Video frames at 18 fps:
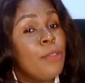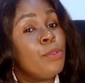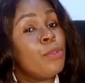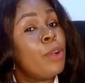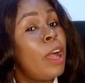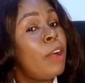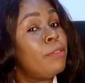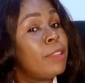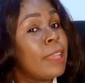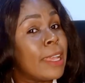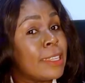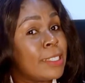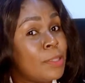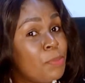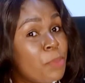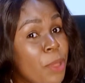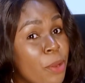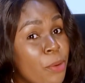you have the
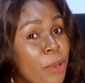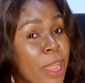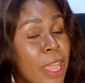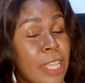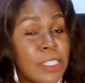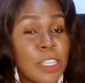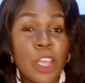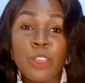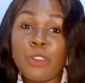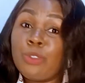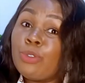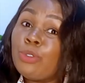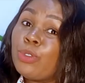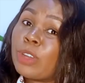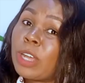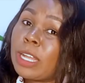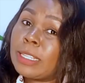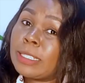experience, you know
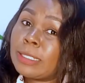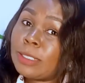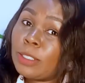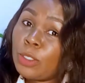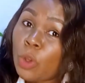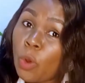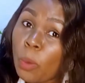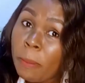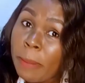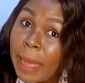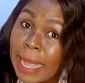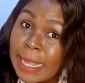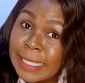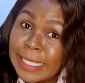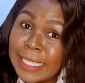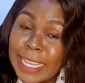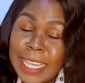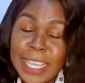you can do
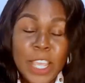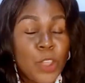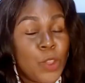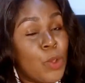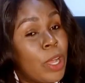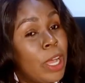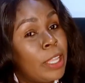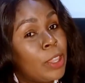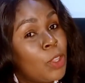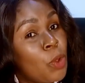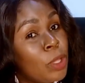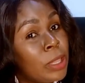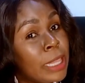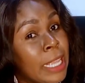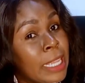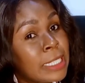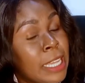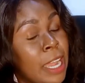magic, you can
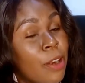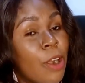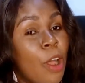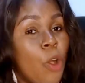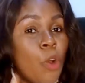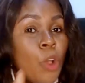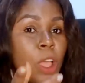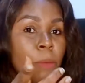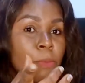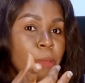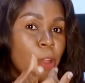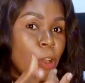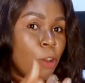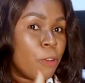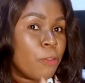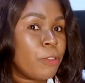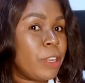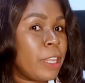turn things around, be
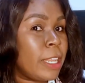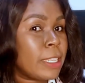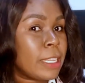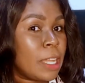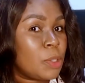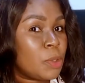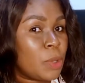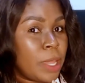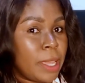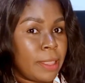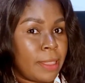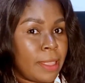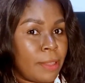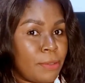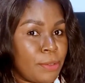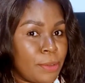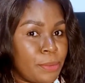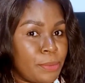confident at your
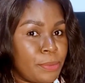interview.